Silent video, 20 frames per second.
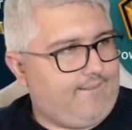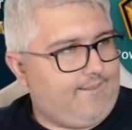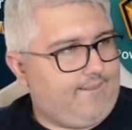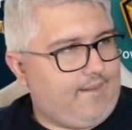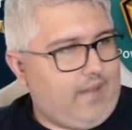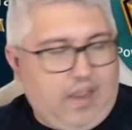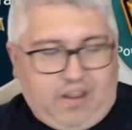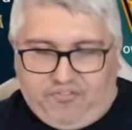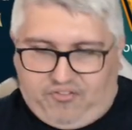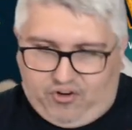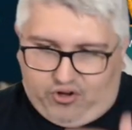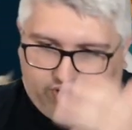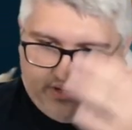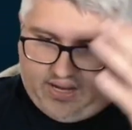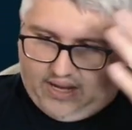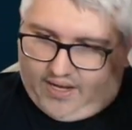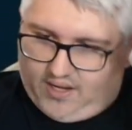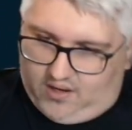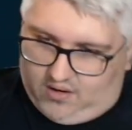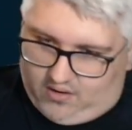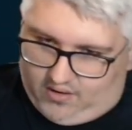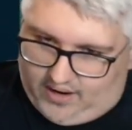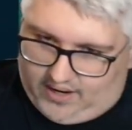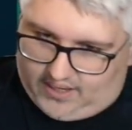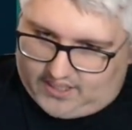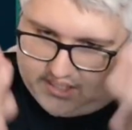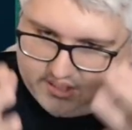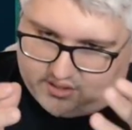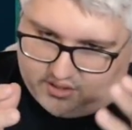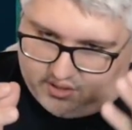If you're taking your
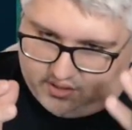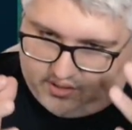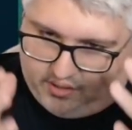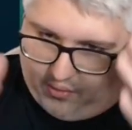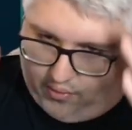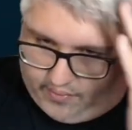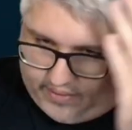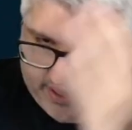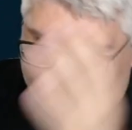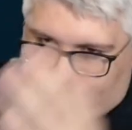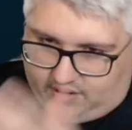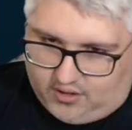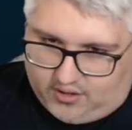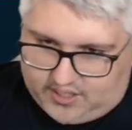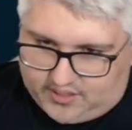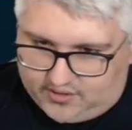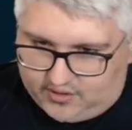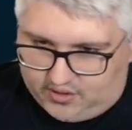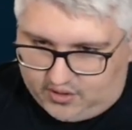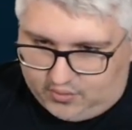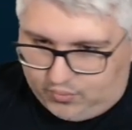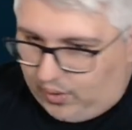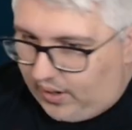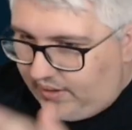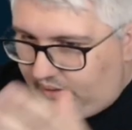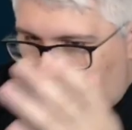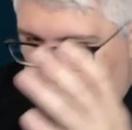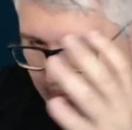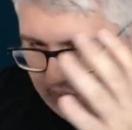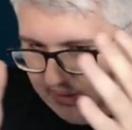extra turn, you already got a turn. Why
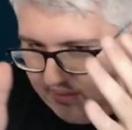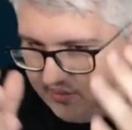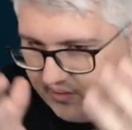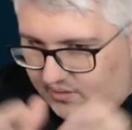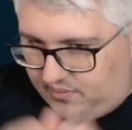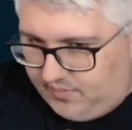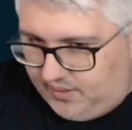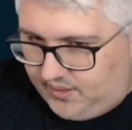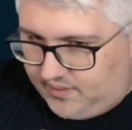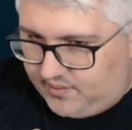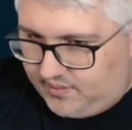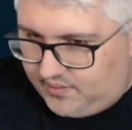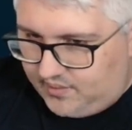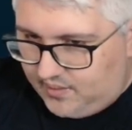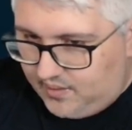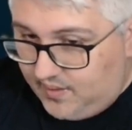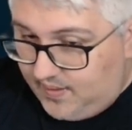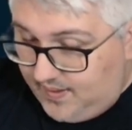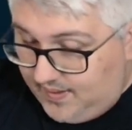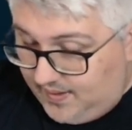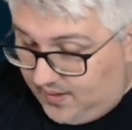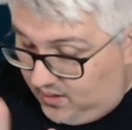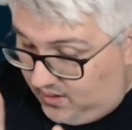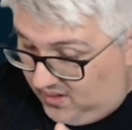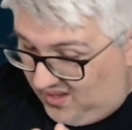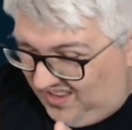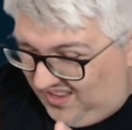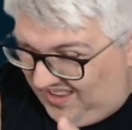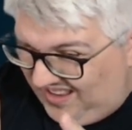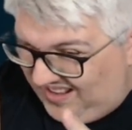do you want turn meter?
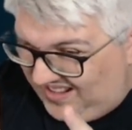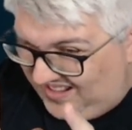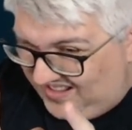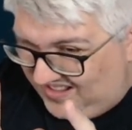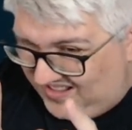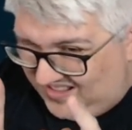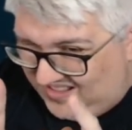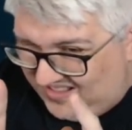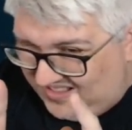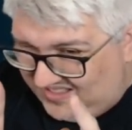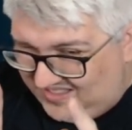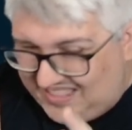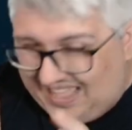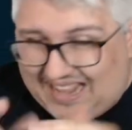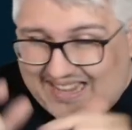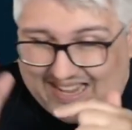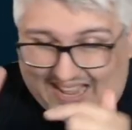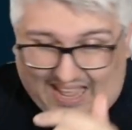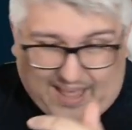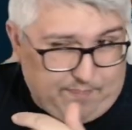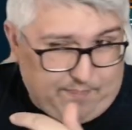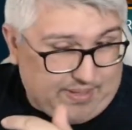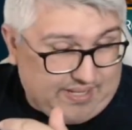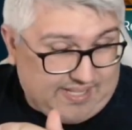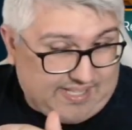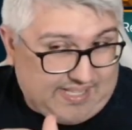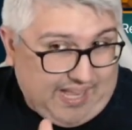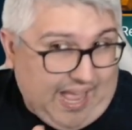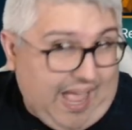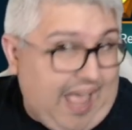That
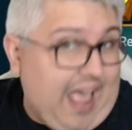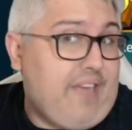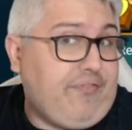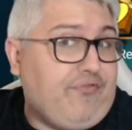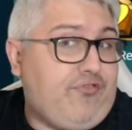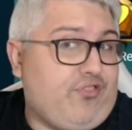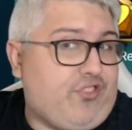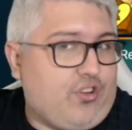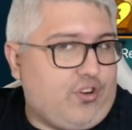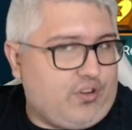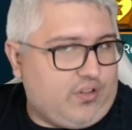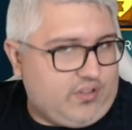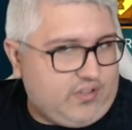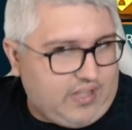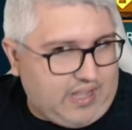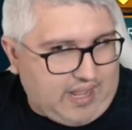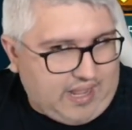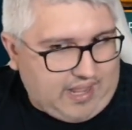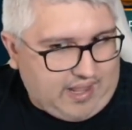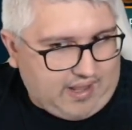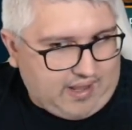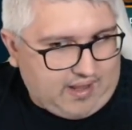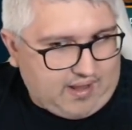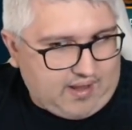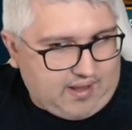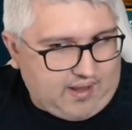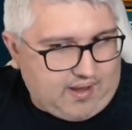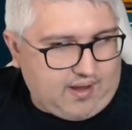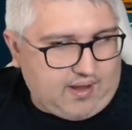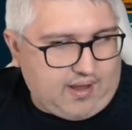happens after the
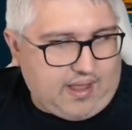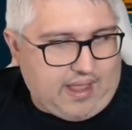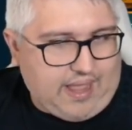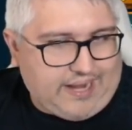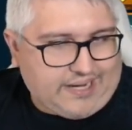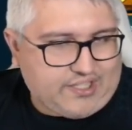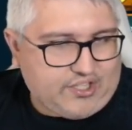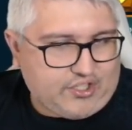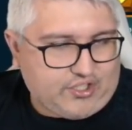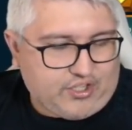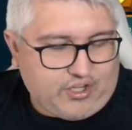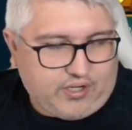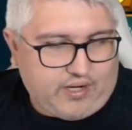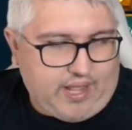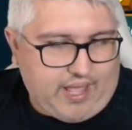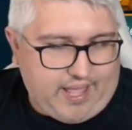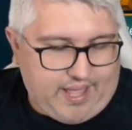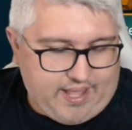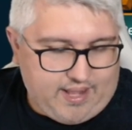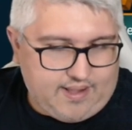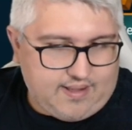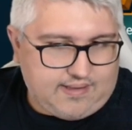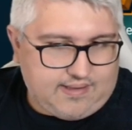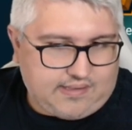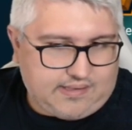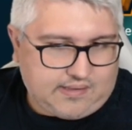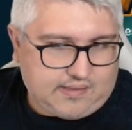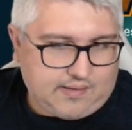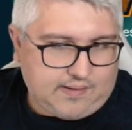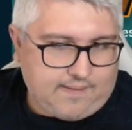extra turn ends.